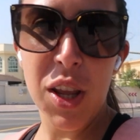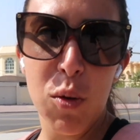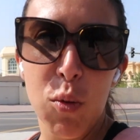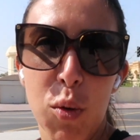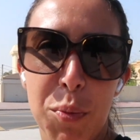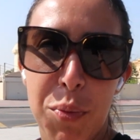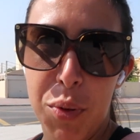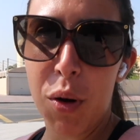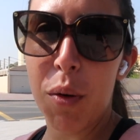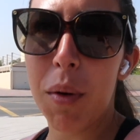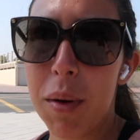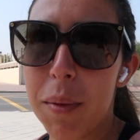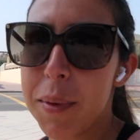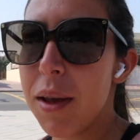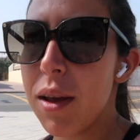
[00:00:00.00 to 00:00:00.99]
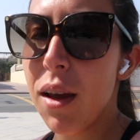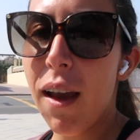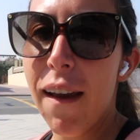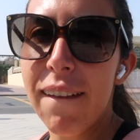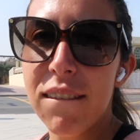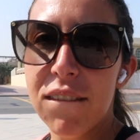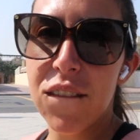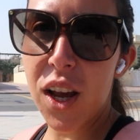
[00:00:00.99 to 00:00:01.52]
he will probably be
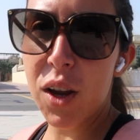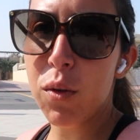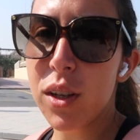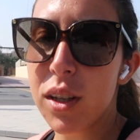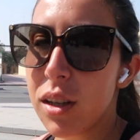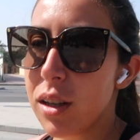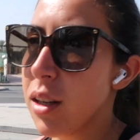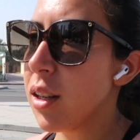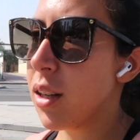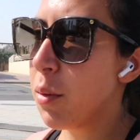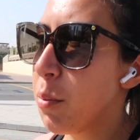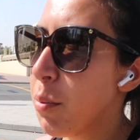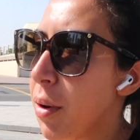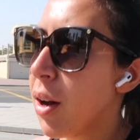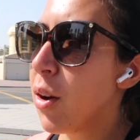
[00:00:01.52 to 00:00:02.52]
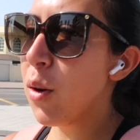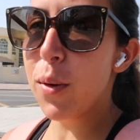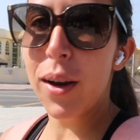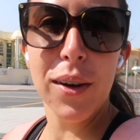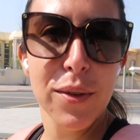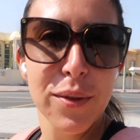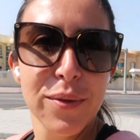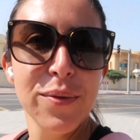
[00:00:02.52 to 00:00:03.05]
very tired. But oh
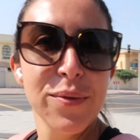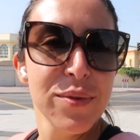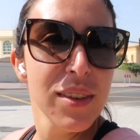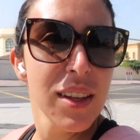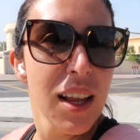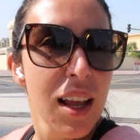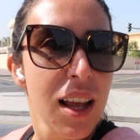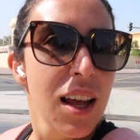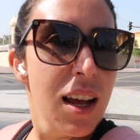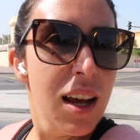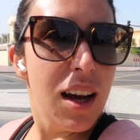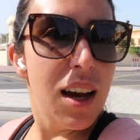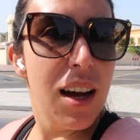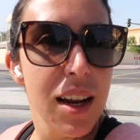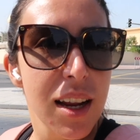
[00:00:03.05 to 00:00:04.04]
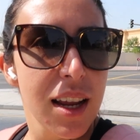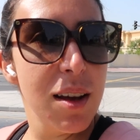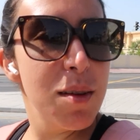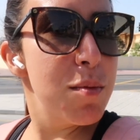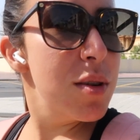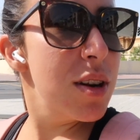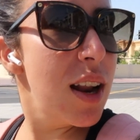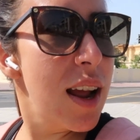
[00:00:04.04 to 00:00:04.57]
well. I
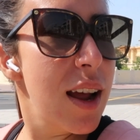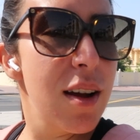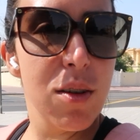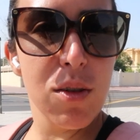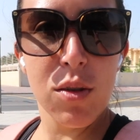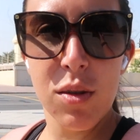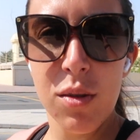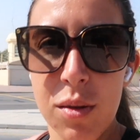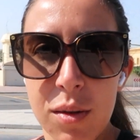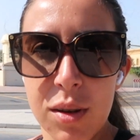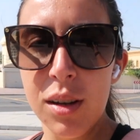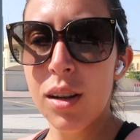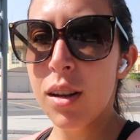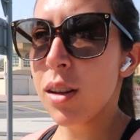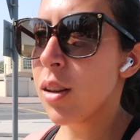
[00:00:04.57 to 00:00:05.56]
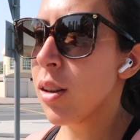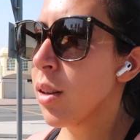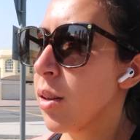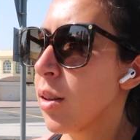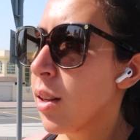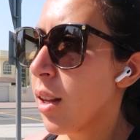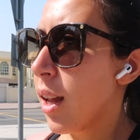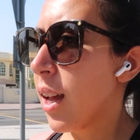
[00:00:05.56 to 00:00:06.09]
am now
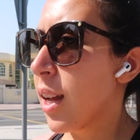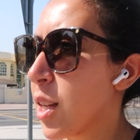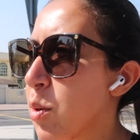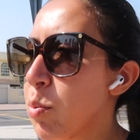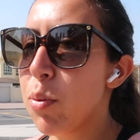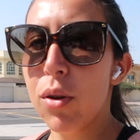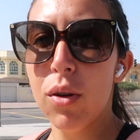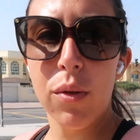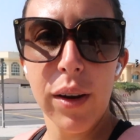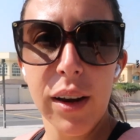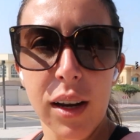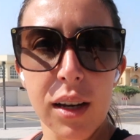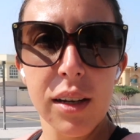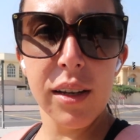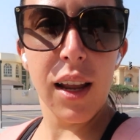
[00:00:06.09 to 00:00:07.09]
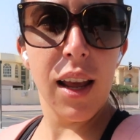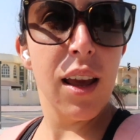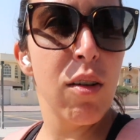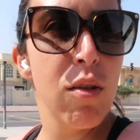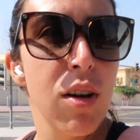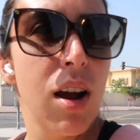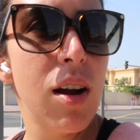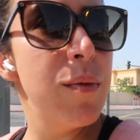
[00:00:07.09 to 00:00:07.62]
exploring the
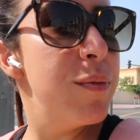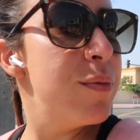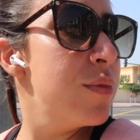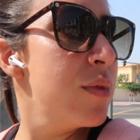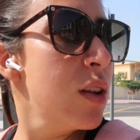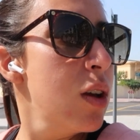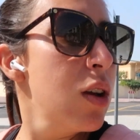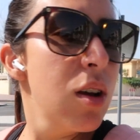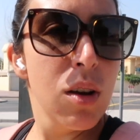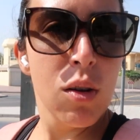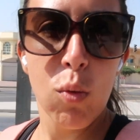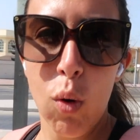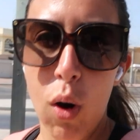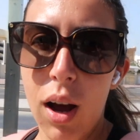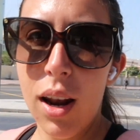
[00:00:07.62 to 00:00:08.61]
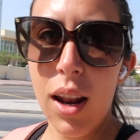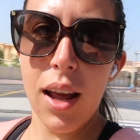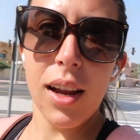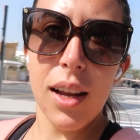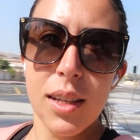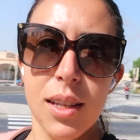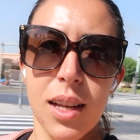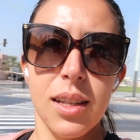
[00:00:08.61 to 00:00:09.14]
area. What I
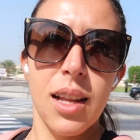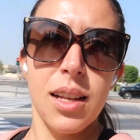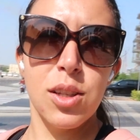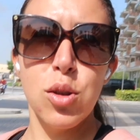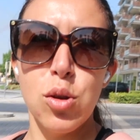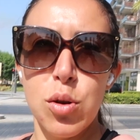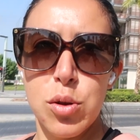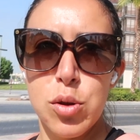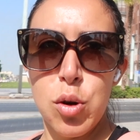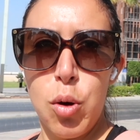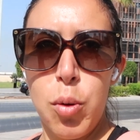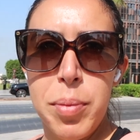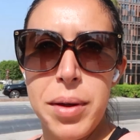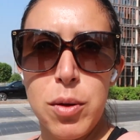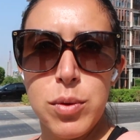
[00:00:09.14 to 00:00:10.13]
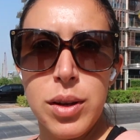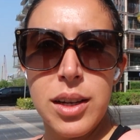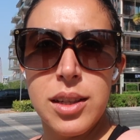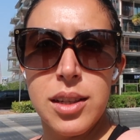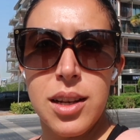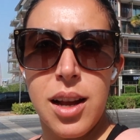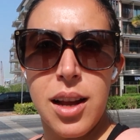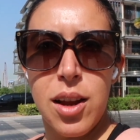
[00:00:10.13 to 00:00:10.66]
like is that there's no tall
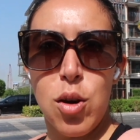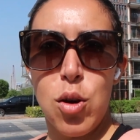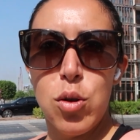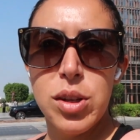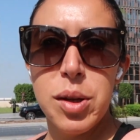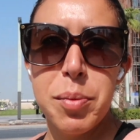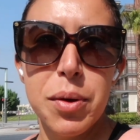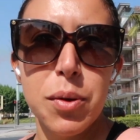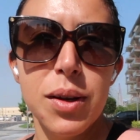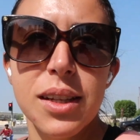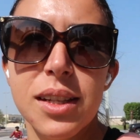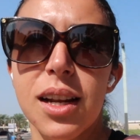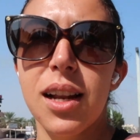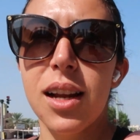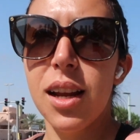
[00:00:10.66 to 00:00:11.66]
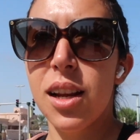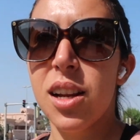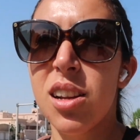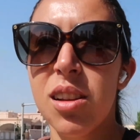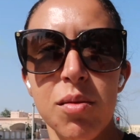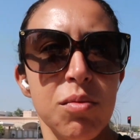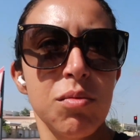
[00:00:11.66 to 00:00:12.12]
buildings, like all the buildings are like